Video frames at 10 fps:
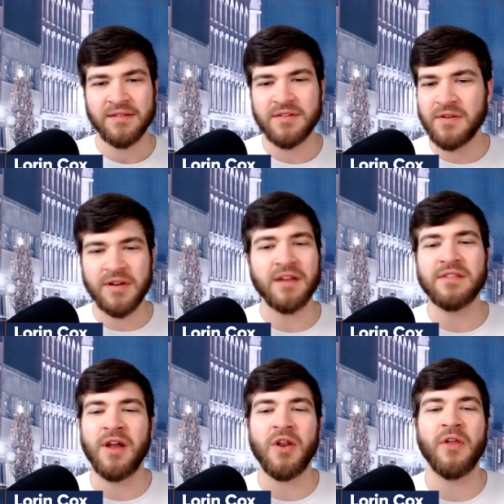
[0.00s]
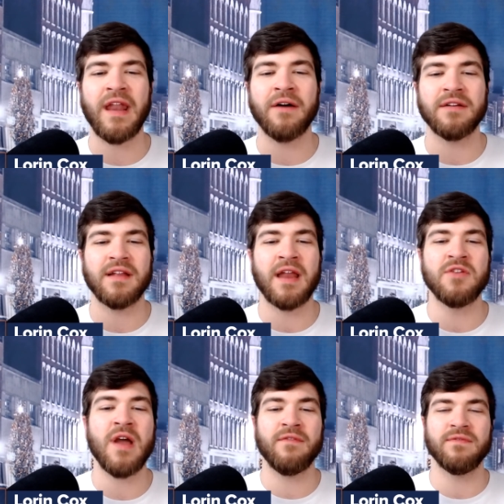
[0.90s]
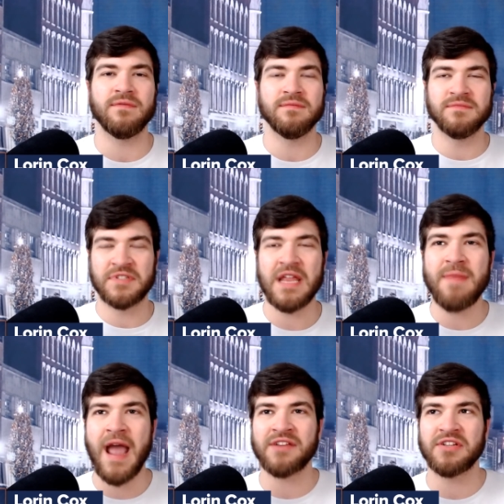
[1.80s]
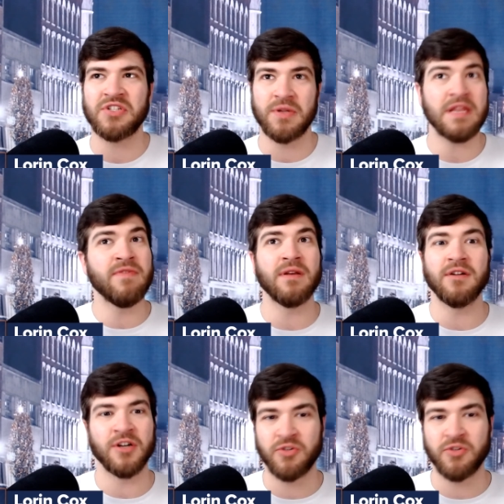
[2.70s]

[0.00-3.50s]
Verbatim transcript: You cut, cut all that out and you have the same access to even a